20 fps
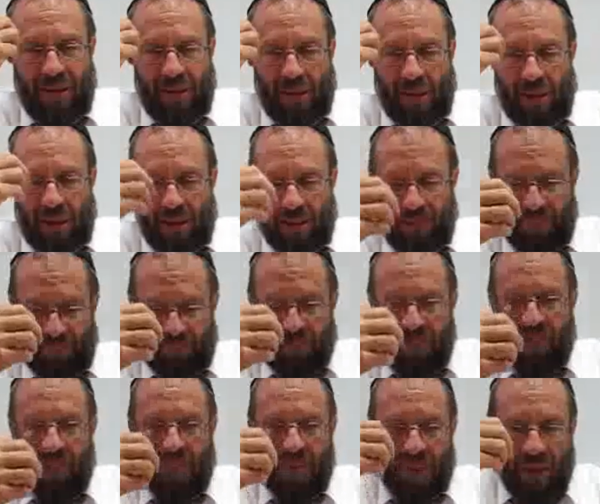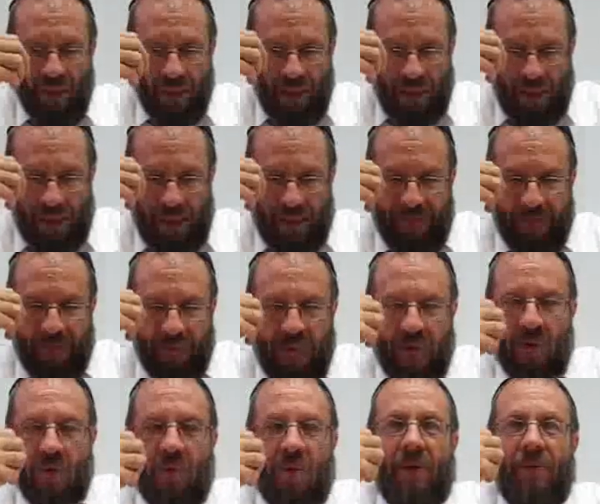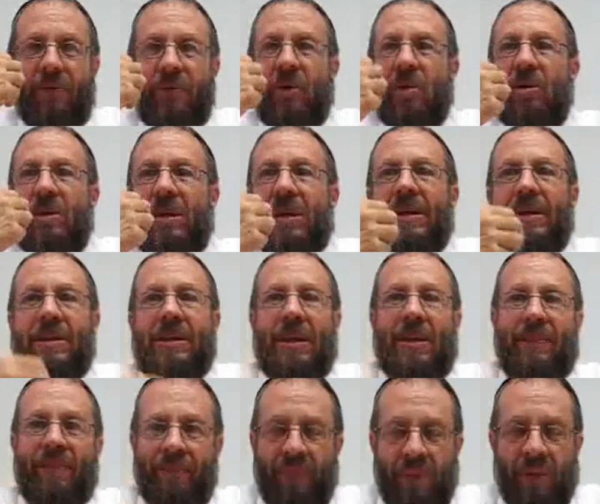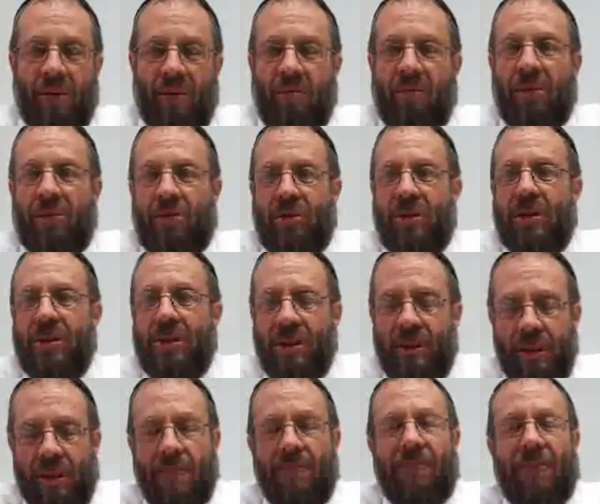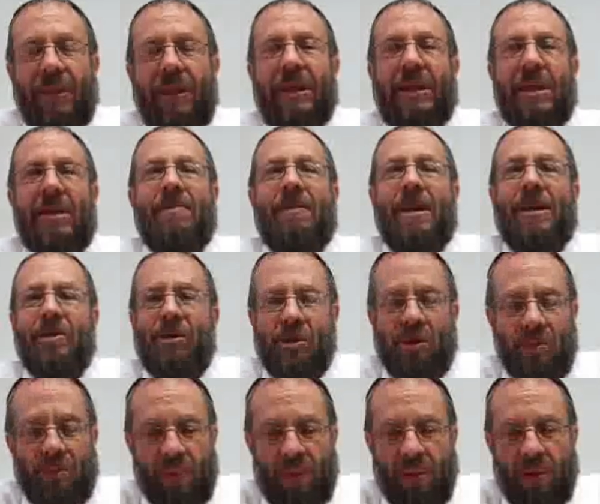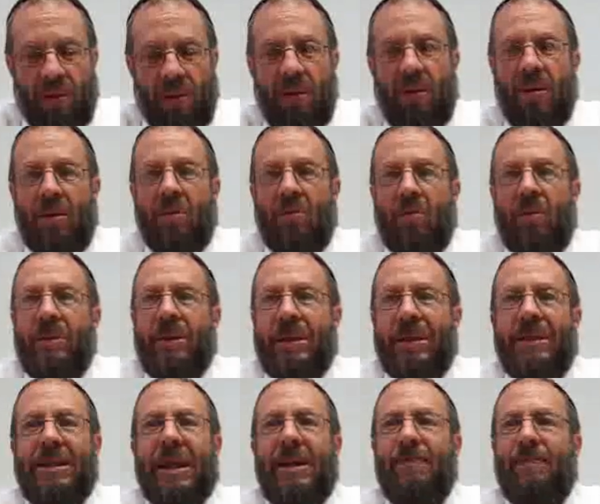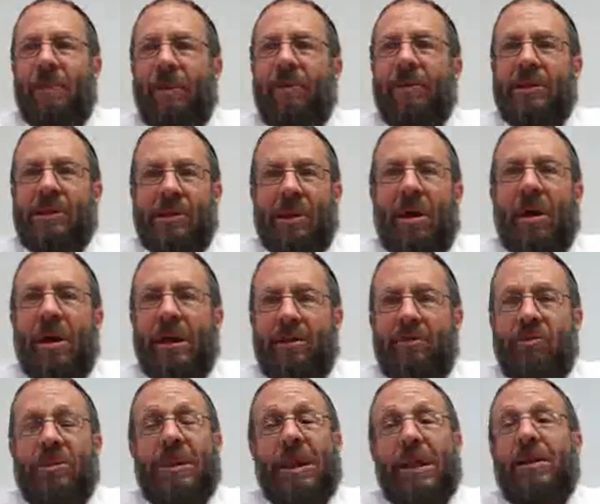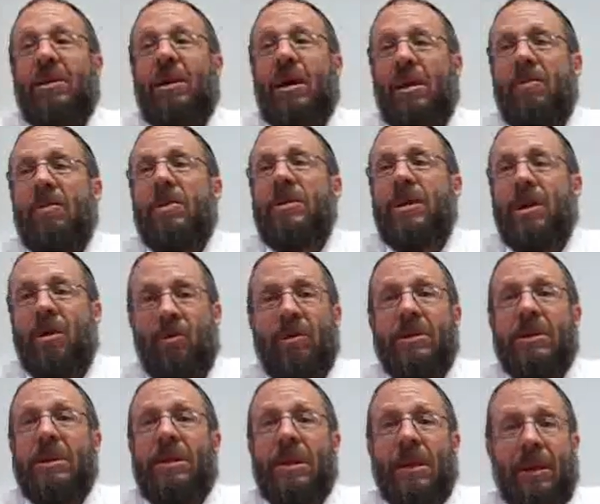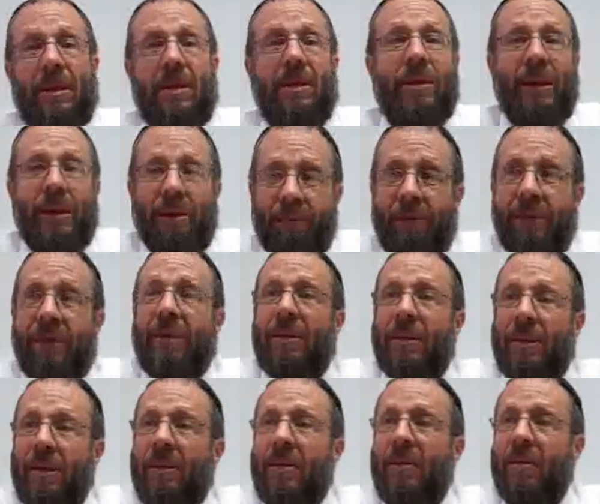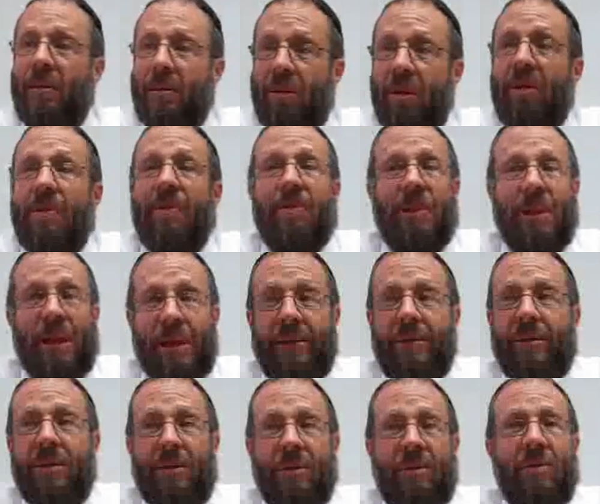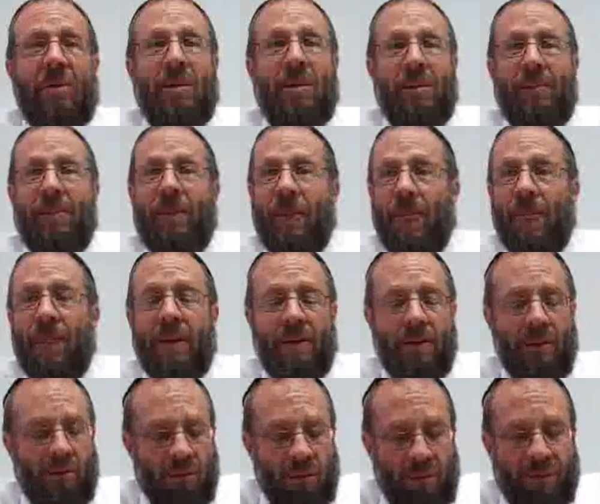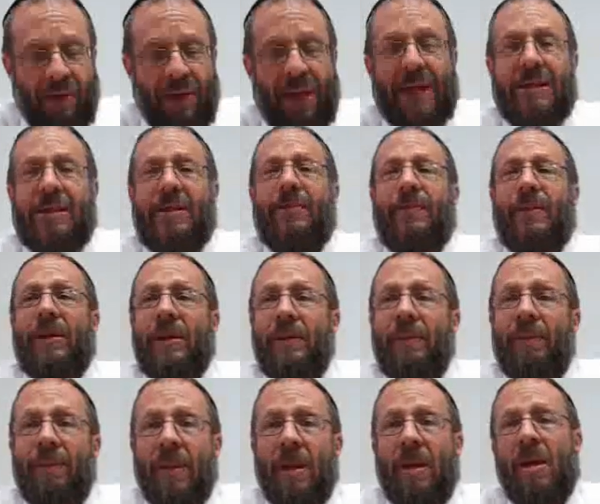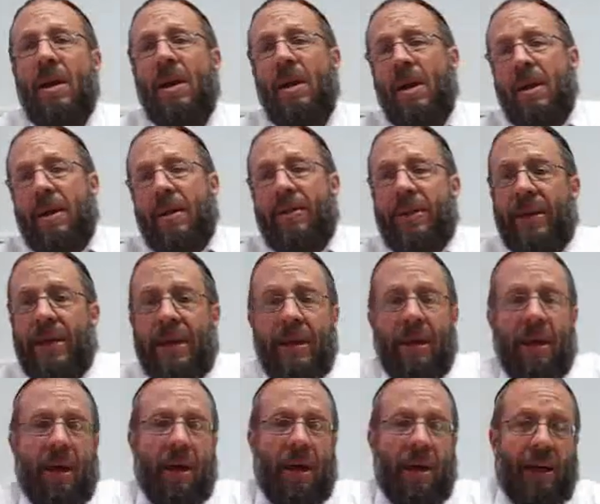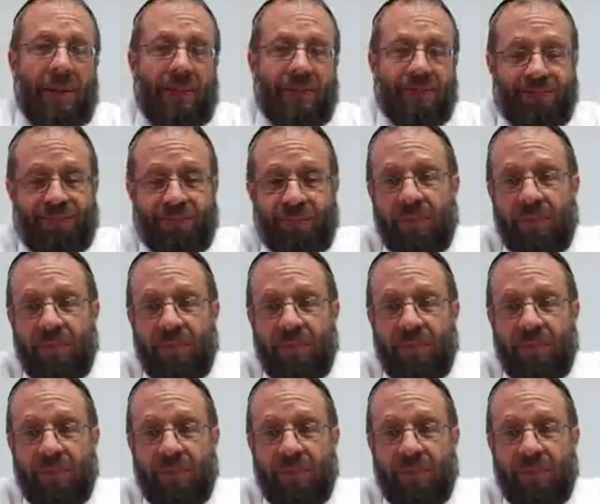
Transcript: um, a view of Judaism which is completely commensurable with contemporary science, which at that time was Aristotelian theory, or Plato, or Greek philosophy. The, um,